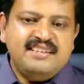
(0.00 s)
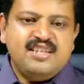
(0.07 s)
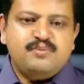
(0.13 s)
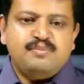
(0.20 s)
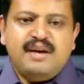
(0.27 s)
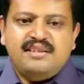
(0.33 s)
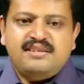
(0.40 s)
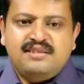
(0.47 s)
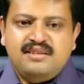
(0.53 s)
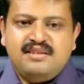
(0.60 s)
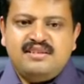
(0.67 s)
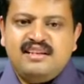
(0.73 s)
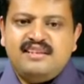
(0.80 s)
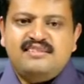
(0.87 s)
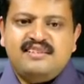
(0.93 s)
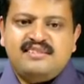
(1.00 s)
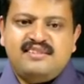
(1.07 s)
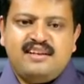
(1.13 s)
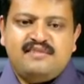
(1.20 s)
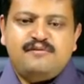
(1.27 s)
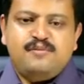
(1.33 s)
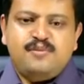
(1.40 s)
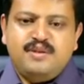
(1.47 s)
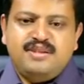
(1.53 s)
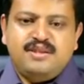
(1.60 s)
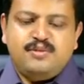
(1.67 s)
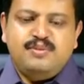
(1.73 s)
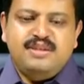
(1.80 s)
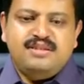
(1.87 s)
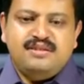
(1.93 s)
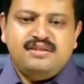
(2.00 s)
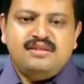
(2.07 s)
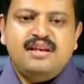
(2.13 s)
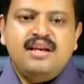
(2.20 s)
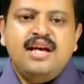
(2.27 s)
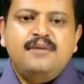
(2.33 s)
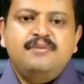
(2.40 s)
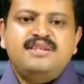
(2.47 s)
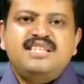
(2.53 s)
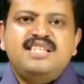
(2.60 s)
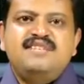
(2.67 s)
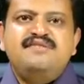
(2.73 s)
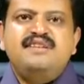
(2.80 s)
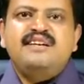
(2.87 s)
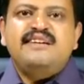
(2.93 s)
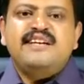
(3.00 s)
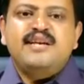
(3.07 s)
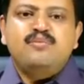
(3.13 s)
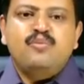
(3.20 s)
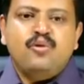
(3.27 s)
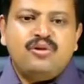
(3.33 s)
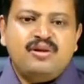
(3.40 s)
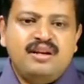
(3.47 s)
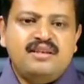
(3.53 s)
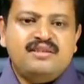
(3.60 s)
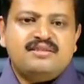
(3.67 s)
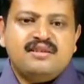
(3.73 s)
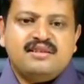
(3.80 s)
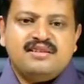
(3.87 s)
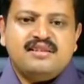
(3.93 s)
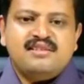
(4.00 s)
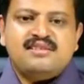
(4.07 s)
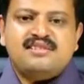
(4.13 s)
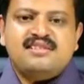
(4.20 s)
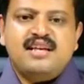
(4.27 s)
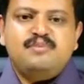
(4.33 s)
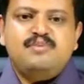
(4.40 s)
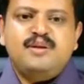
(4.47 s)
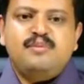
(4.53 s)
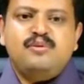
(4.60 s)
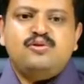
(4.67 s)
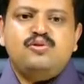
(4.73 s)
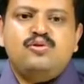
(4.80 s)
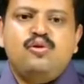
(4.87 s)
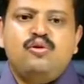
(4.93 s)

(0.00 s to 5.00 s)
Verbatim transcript: these passages that is extract from speeches which even remotely suggests that people should